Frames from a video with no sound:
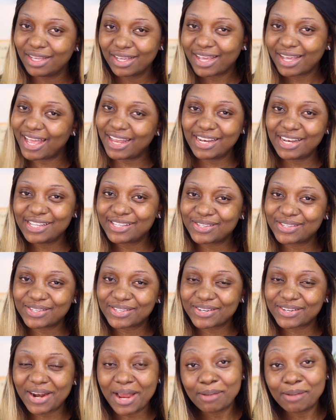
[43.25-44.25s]
kindly
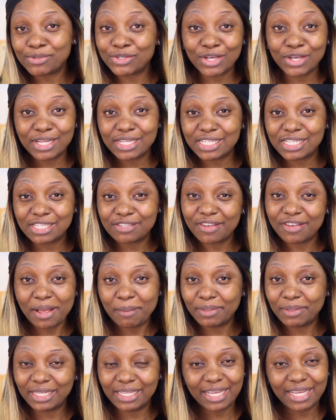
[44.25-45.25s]
subscribe, join this
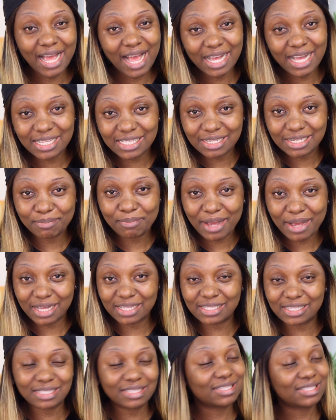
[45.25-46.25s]
family, ask the
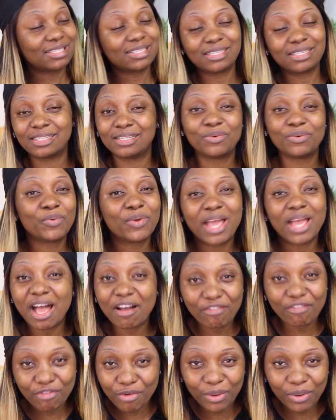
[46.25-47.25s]
back seats. We
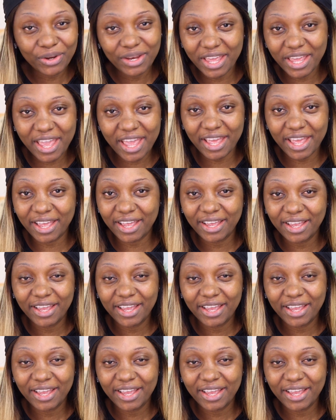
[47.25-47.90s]
have fun here,